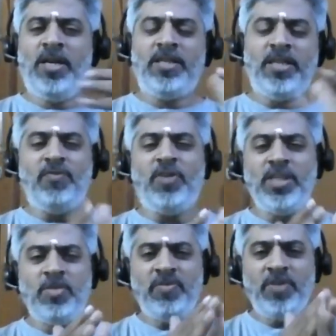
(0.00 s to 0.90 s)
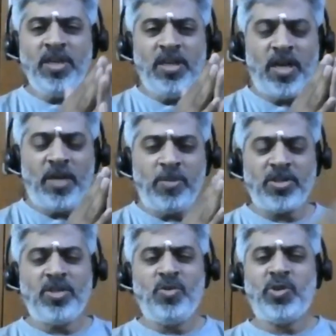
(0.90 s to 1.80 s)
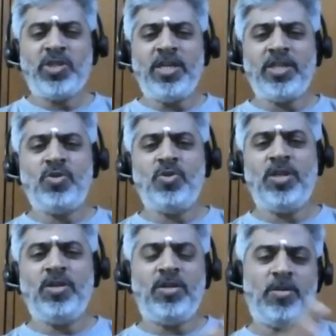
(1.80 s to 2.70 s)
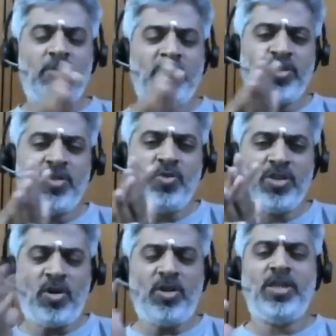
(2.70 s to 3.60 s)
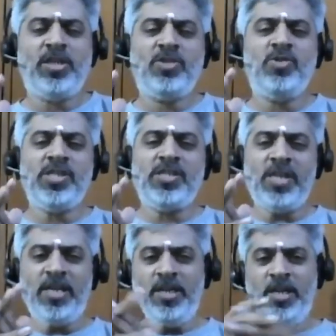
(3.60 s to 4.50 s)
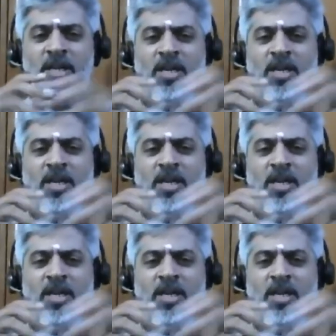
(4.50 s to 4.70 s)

The difference between a person who is understood and a person who is not understood is that